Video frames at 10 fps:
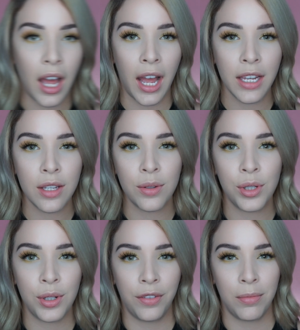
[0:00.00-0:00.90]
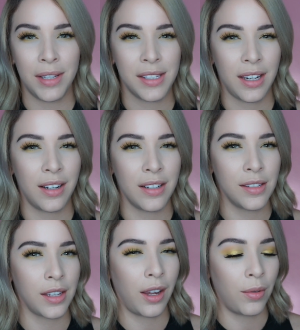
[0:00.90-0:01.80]
I use two different
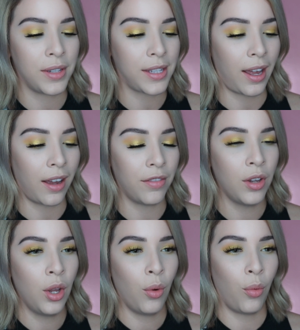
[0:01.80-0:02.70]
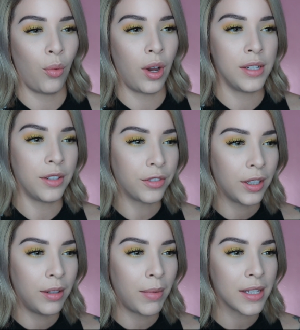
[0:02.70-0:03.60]
mascaras. I always have. A
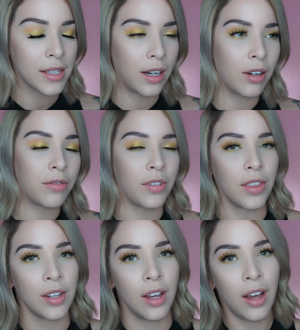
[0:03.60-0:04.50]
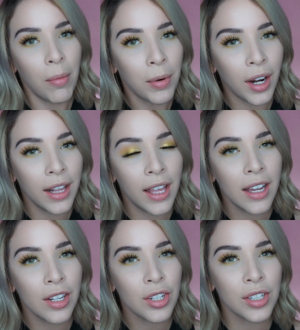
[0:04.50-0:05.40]
different mascara for the upper
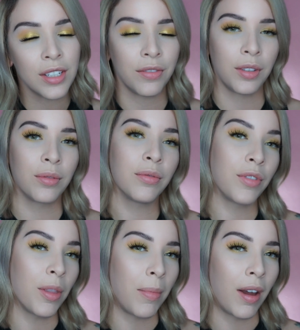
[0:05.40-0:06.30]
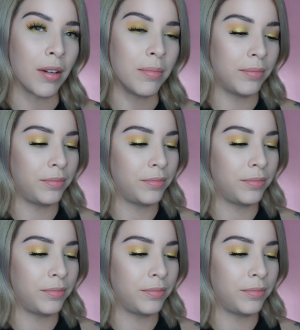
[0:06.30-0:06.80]
eyelash, a different for the bottom.